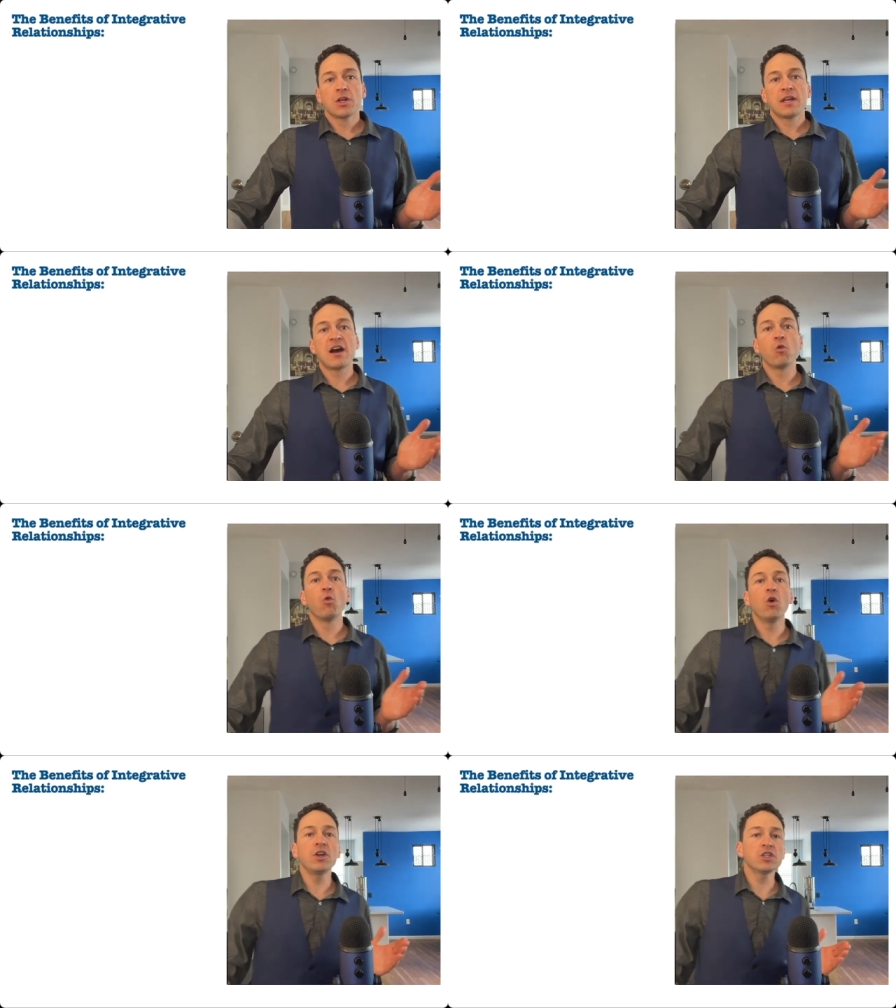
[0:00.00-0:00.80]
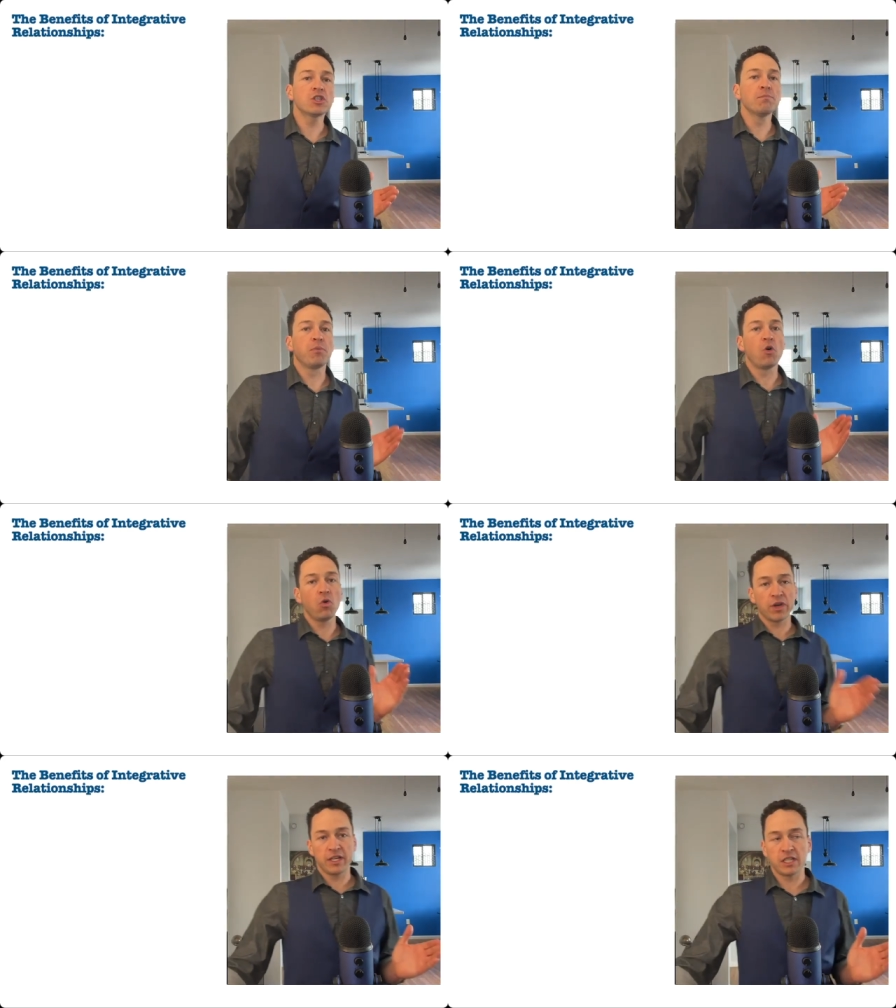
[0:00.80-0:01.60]
Now, what is the
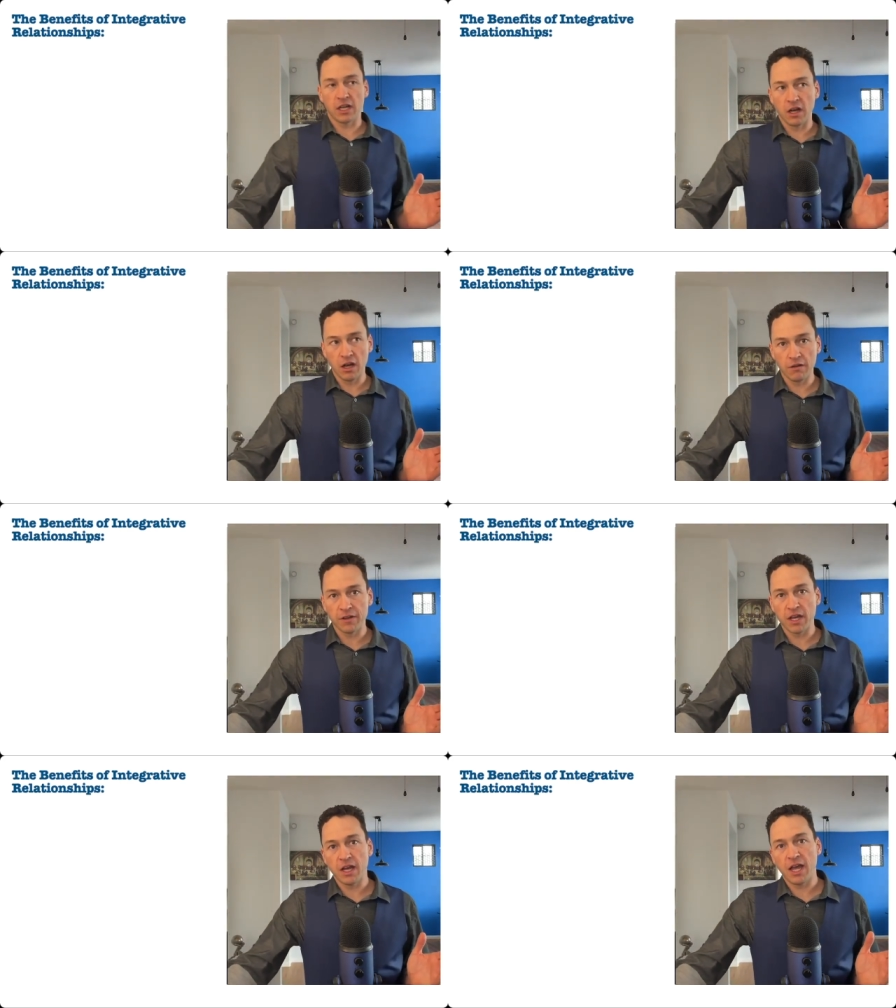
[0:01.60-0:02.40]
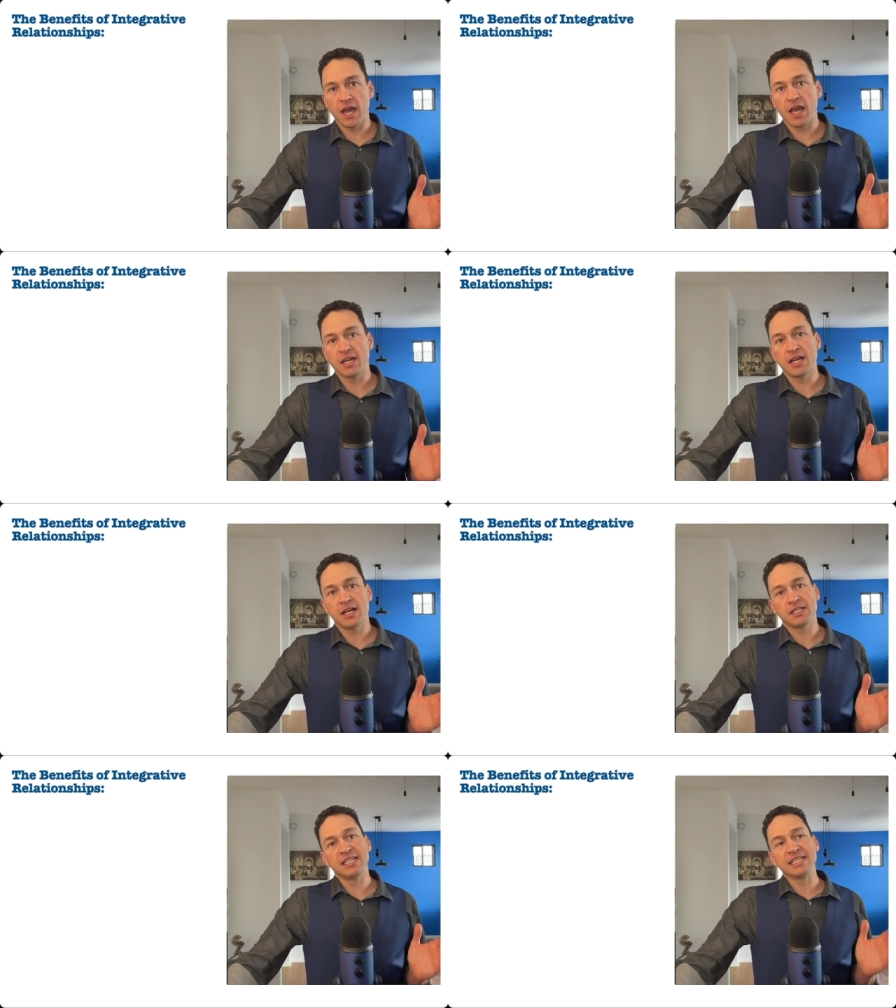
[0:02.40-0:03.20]
point of an
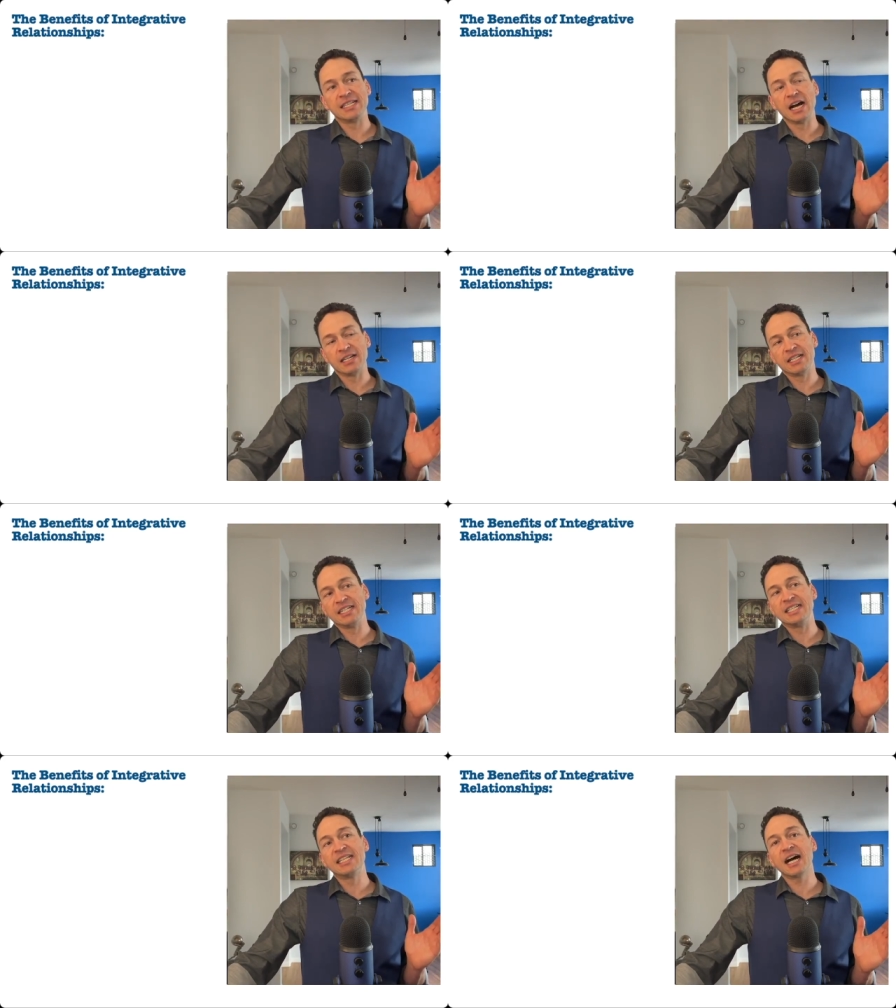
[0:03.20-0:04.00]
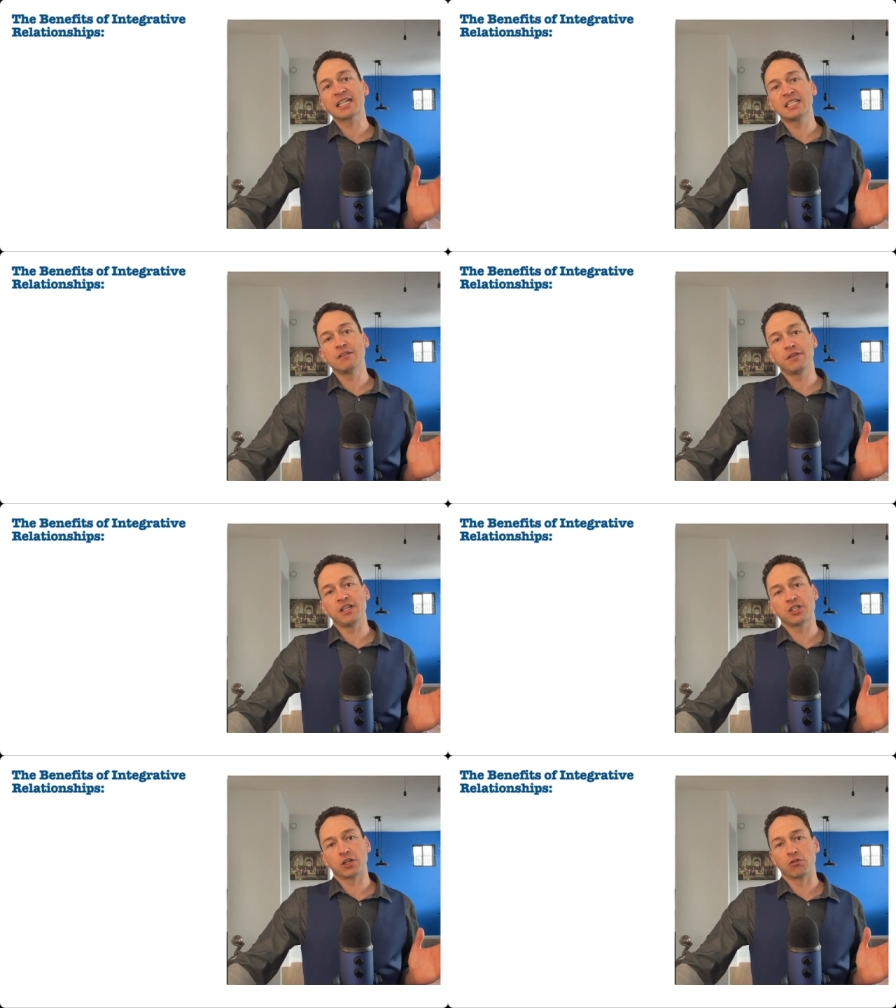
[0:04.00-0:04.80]
de a deductive
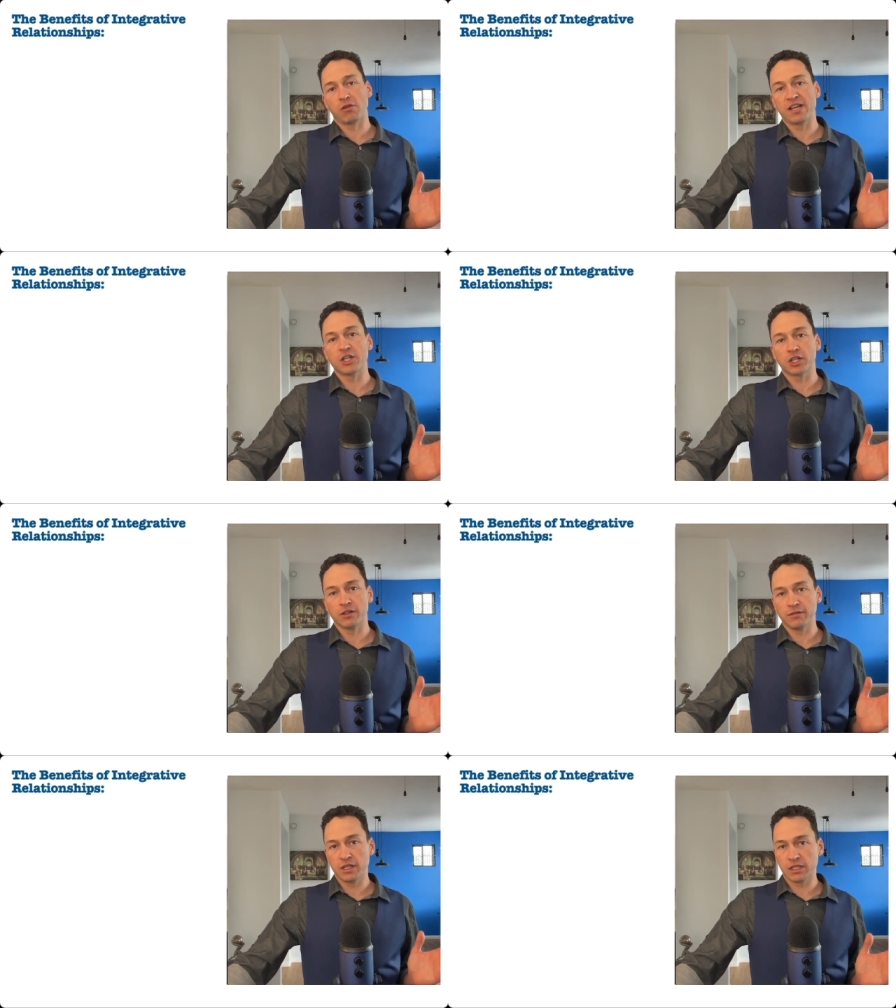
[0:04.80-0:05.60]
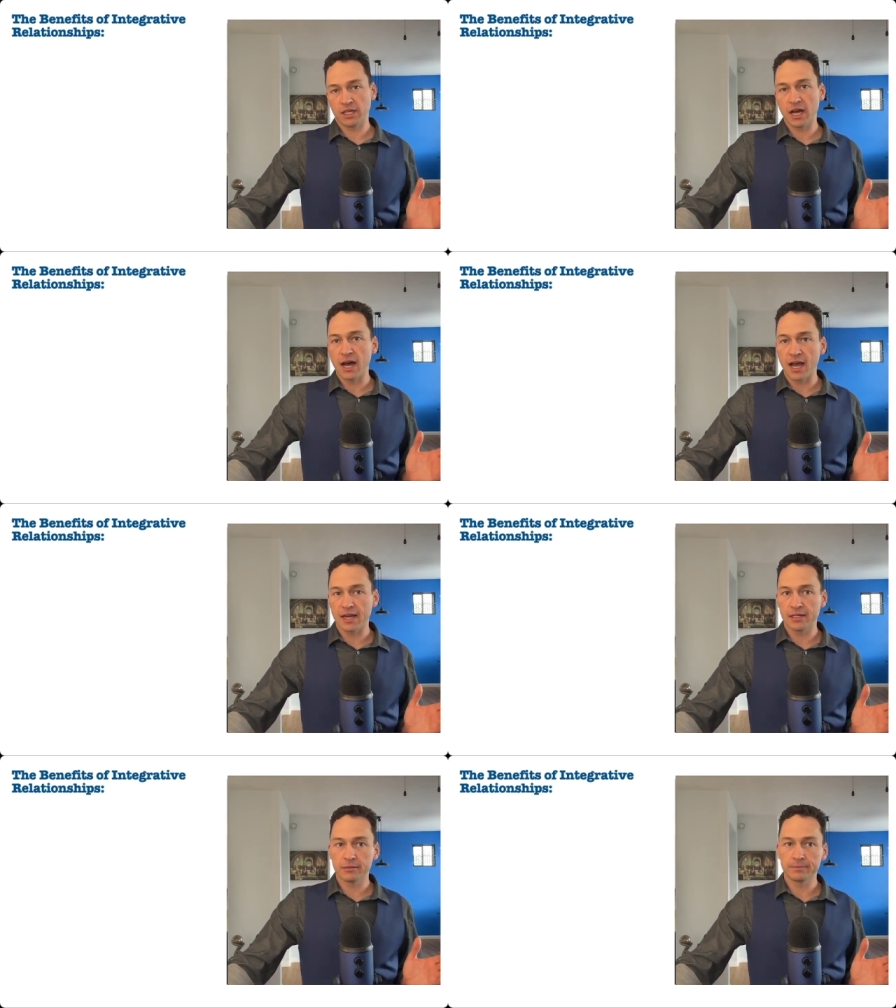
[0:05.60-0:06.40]
integration of this
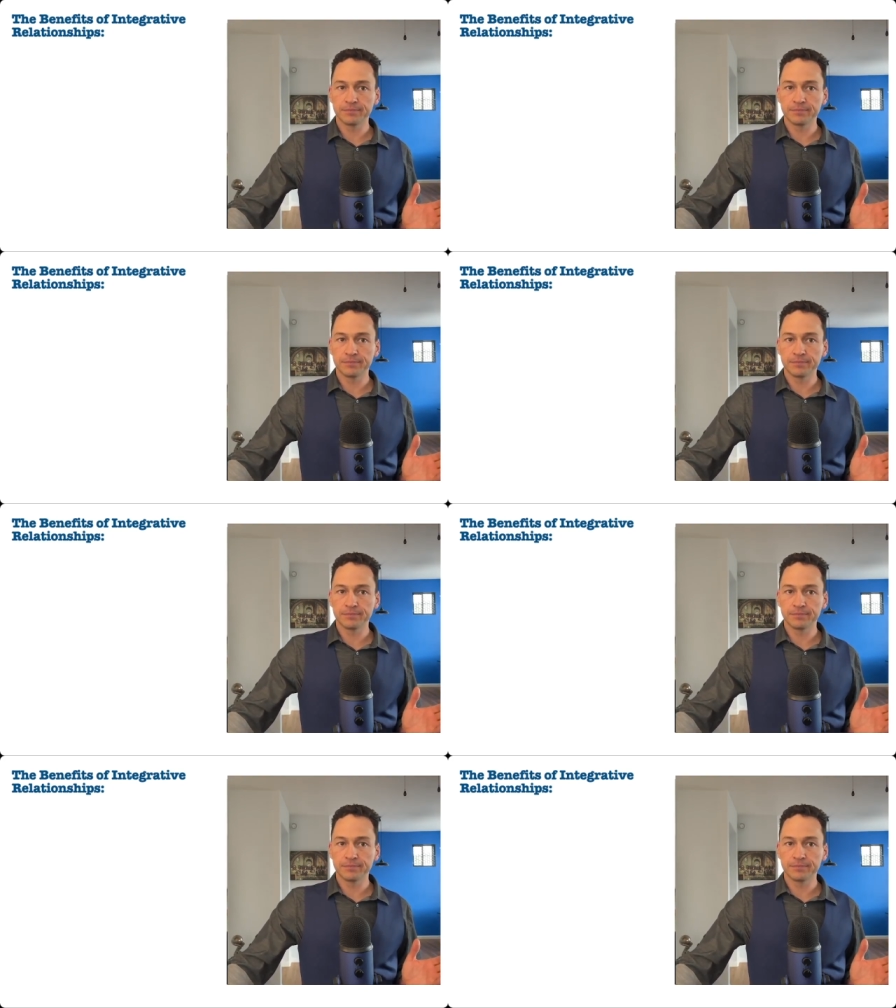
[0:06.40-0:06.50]
kind?